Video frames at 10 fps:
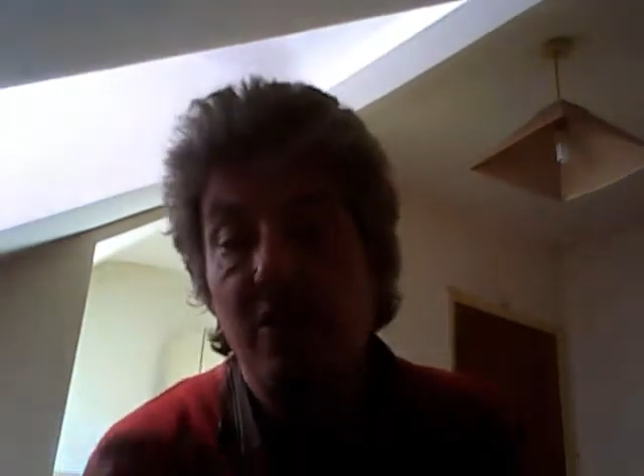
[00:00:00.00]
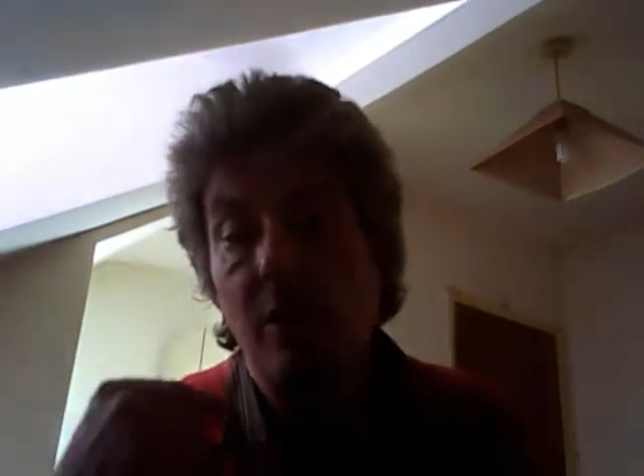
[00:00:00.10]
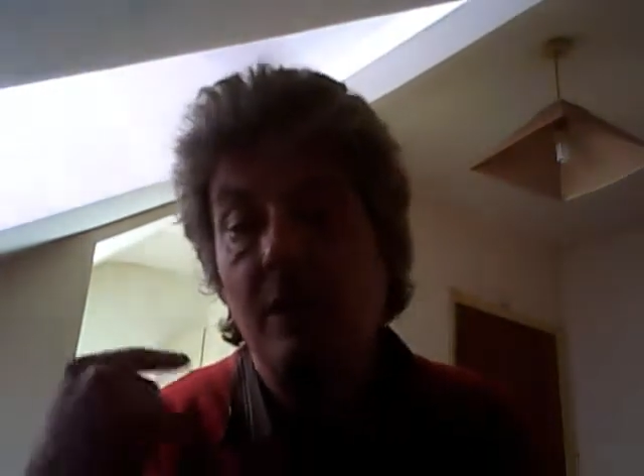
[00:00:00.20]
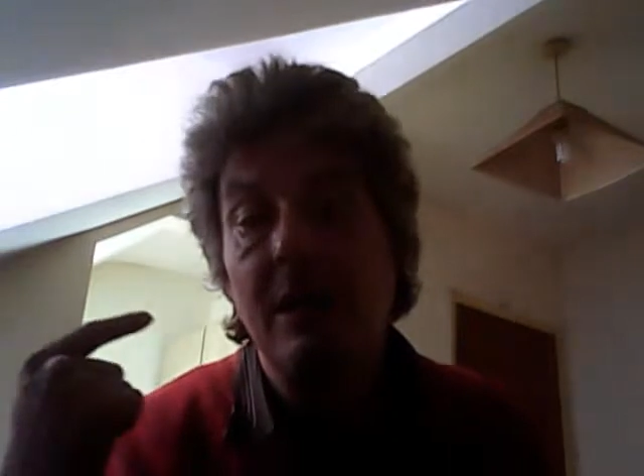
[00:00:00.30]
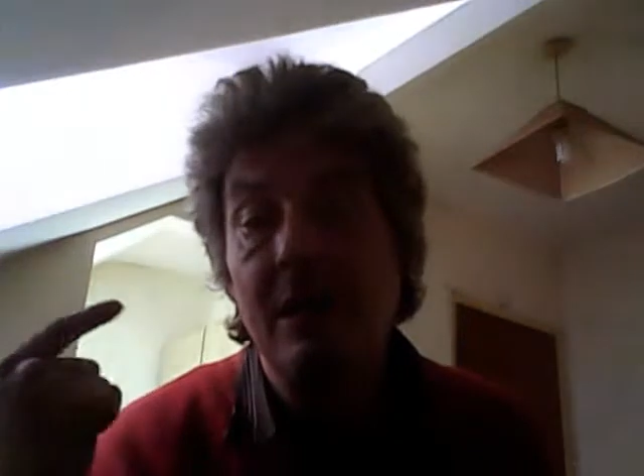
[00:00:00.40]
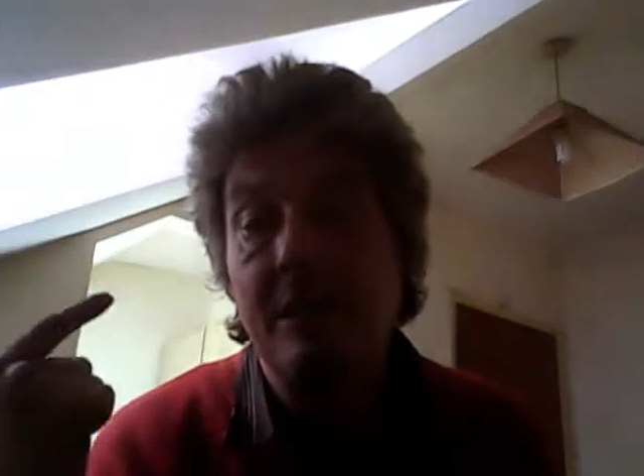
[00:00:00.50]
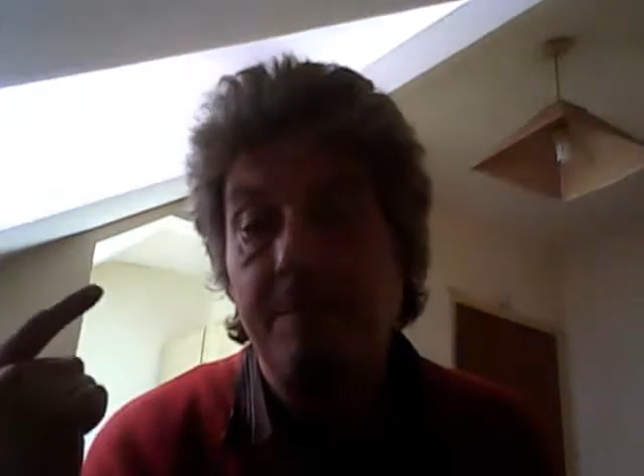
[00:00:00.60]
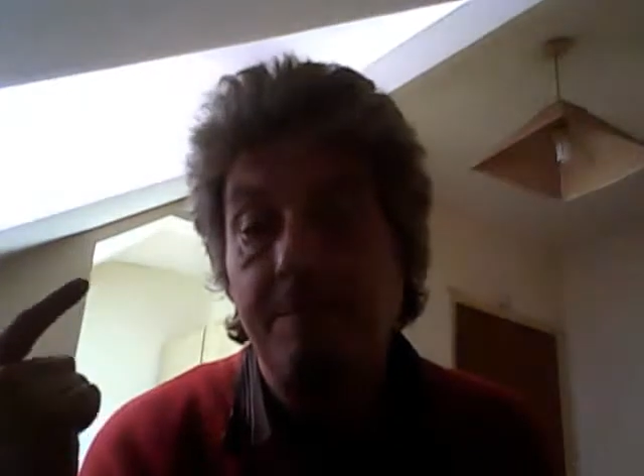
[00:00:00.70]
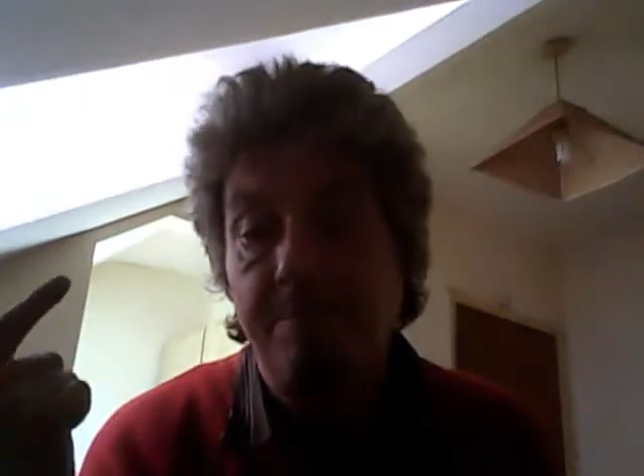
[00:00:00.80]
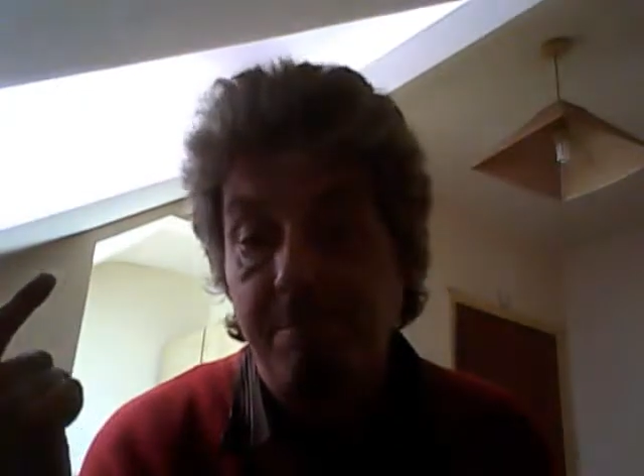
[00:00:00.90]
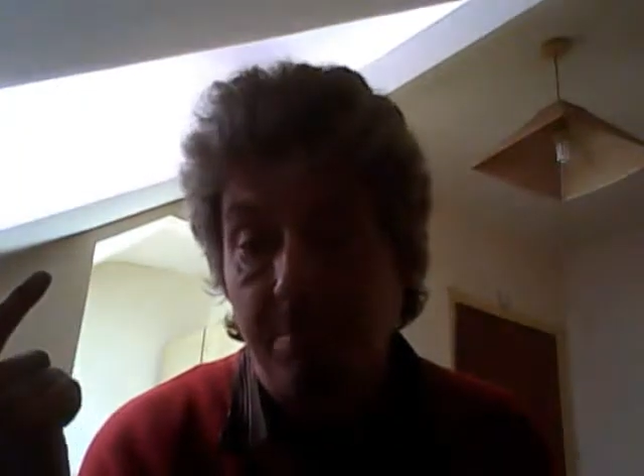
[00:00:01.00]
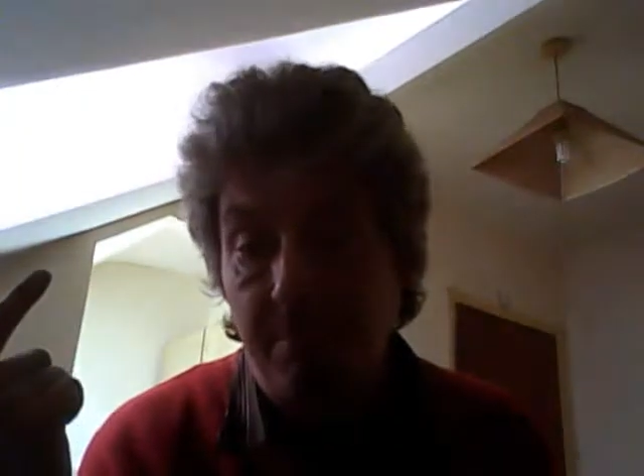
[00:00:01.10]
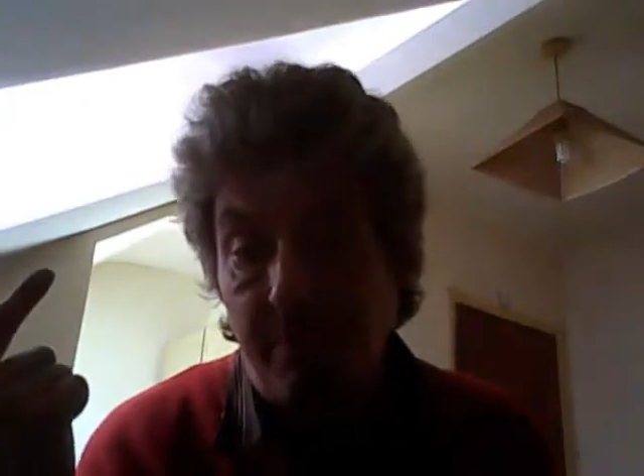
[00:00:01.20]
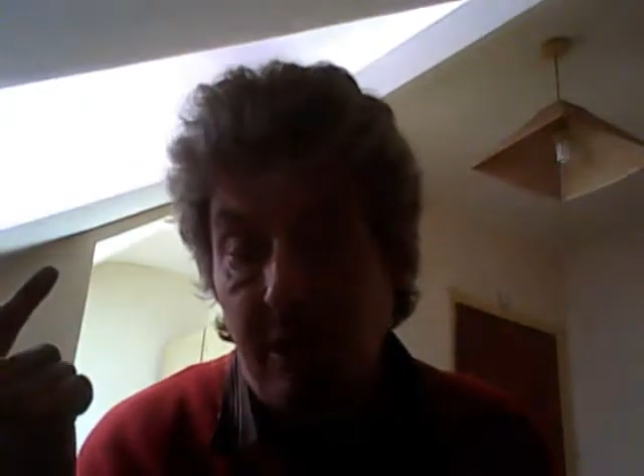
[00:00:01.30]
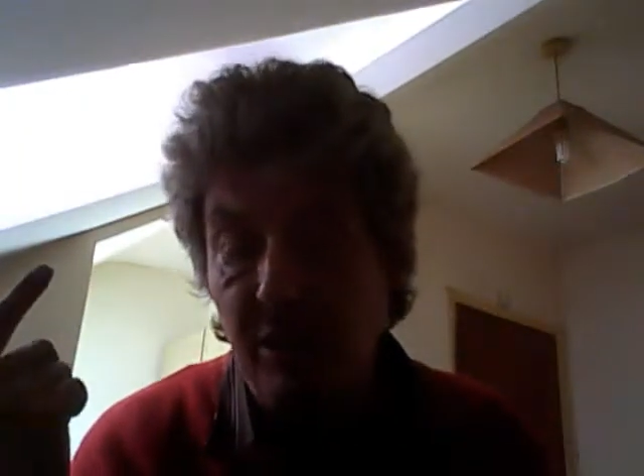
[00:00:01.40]
So
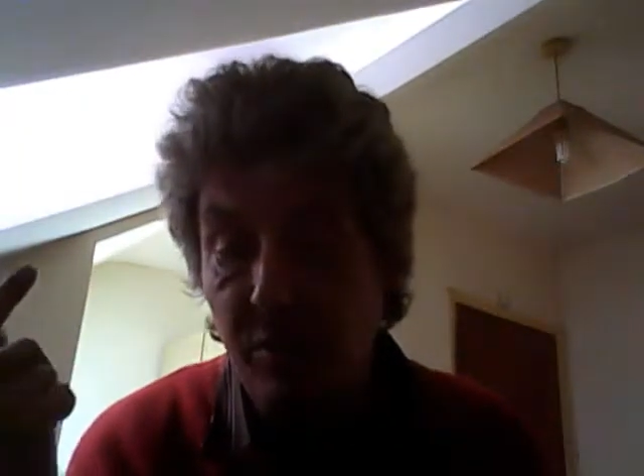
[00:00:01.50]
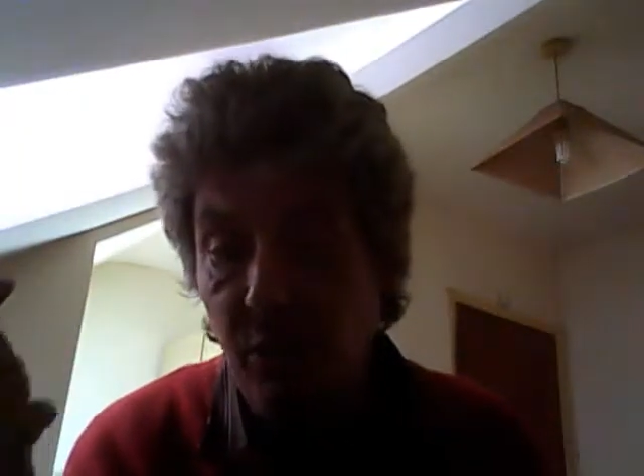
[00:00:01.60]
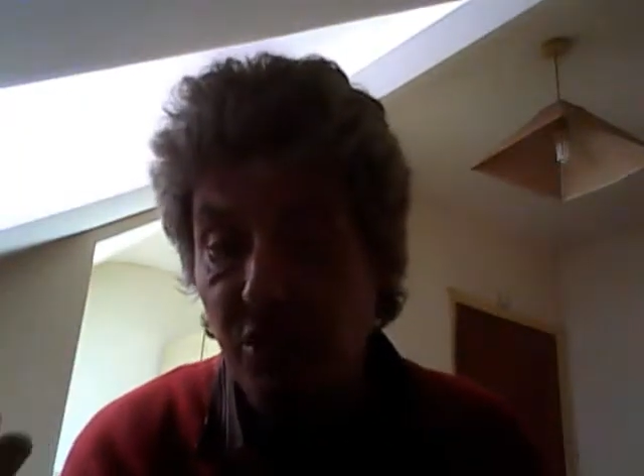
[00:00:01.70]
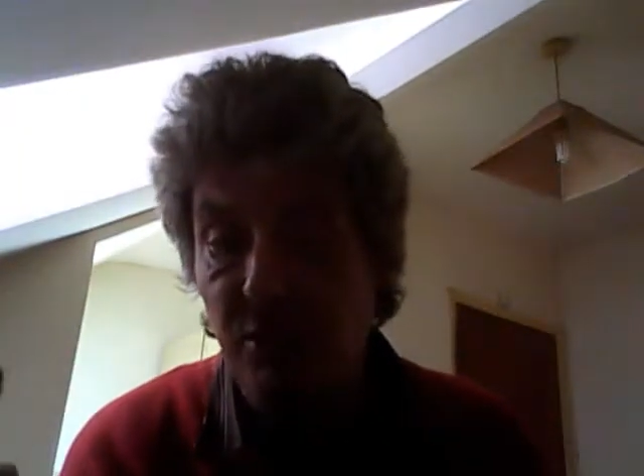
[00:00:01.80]
you've got